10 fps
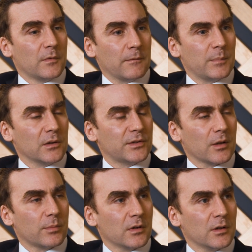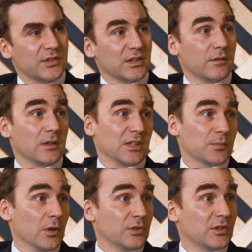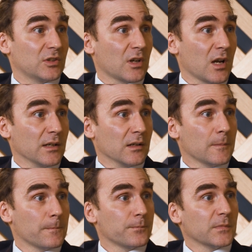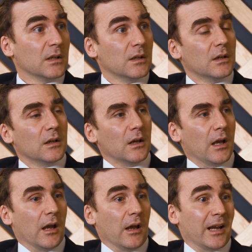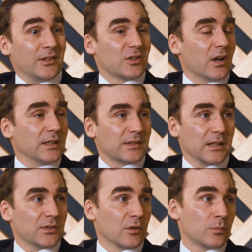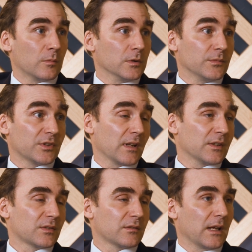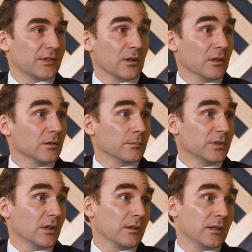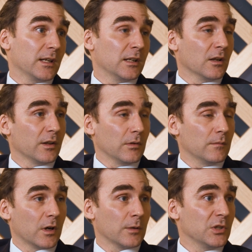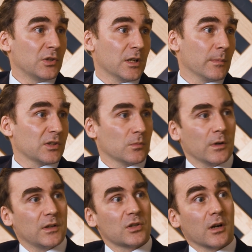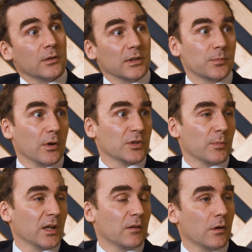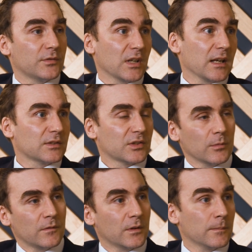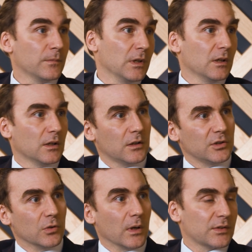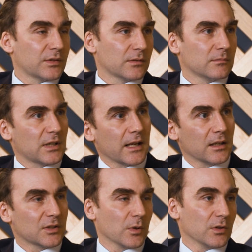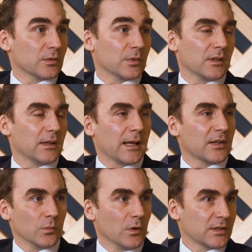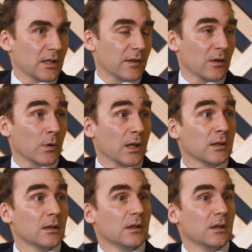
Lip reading: they've built up a significant exposure to China, and China's had its own problems, so that's hurt them. You know, in another environment you can imagine where the China exposure might have offset some of the US tech exposure, but it hasn't worked out that way.